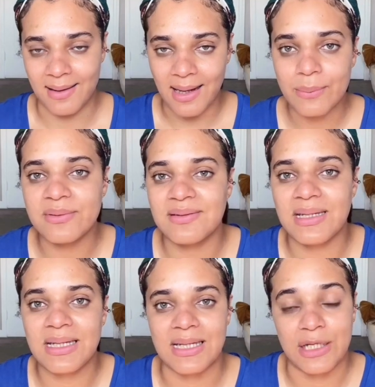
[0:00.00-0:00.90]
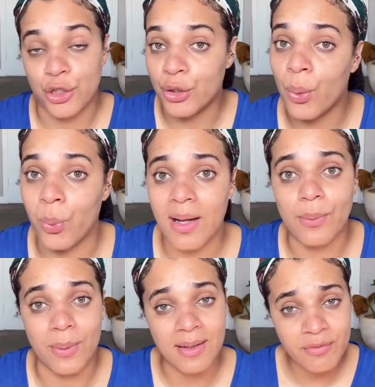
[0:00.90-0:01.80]
I was thinking, you know
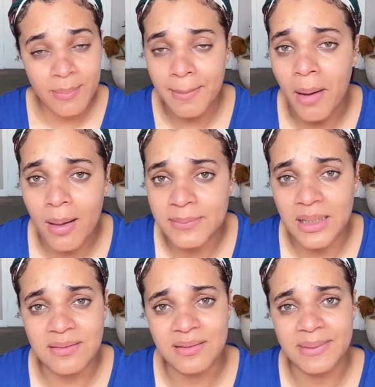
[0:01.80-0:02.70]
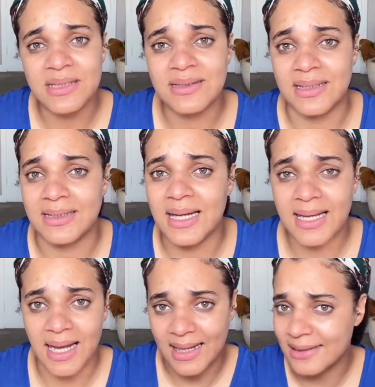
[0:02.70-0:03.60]
what? Whatever my mom does to me
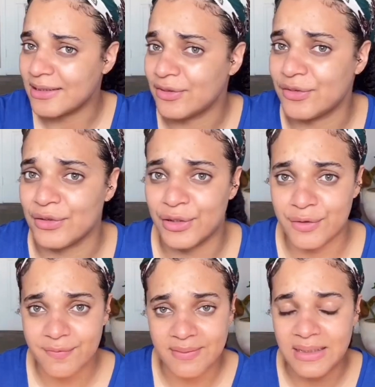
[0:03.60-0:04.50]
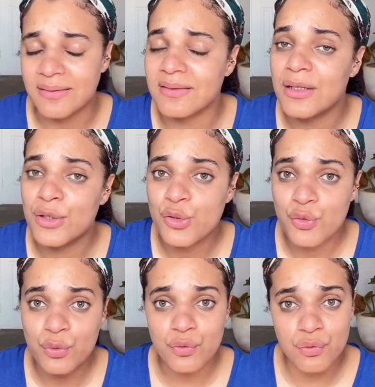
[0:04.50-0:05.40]
today, I deserve this
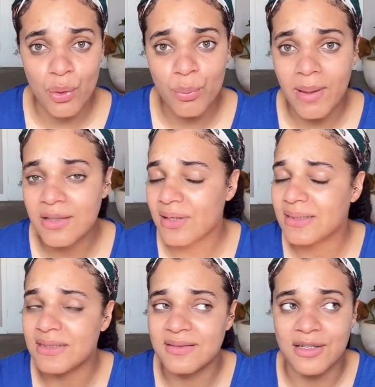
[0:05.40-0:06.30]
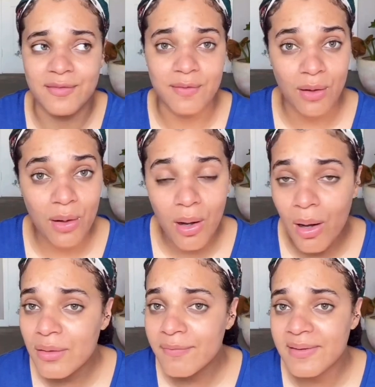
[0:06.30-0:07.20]
so much. I deserve
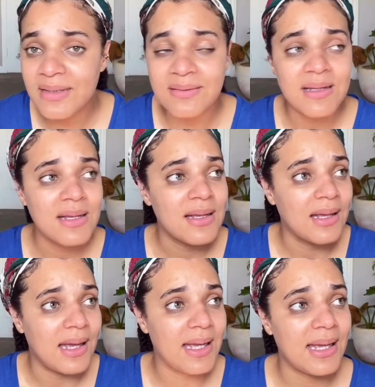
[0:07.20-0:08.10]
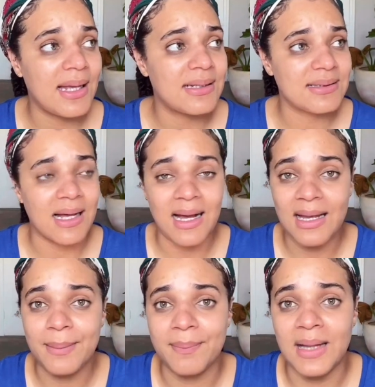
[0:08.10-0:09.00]
all of this and
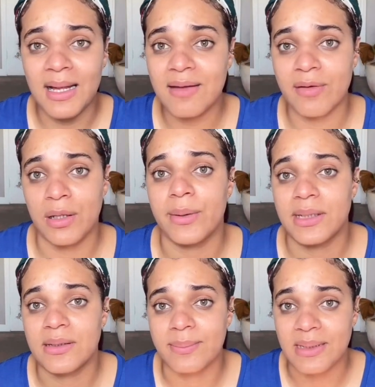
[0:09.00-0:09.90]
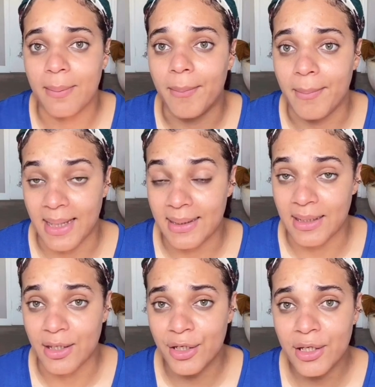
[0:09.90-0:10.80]
I am not even going to be mad
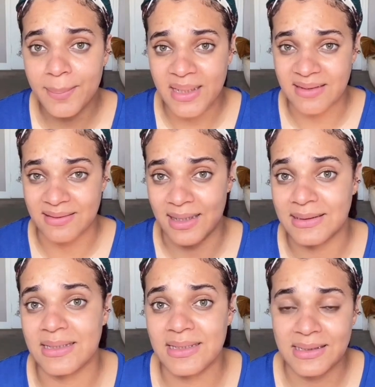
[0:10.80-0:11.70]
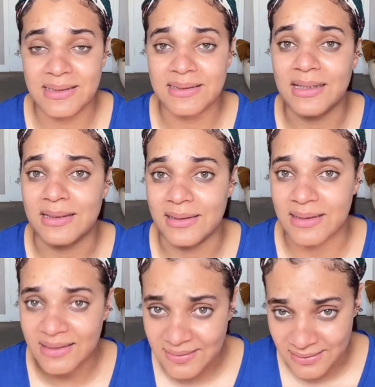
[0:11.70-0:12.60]
at her because I didn't
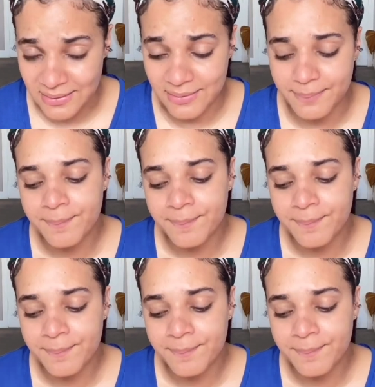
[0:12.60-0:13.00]
listen.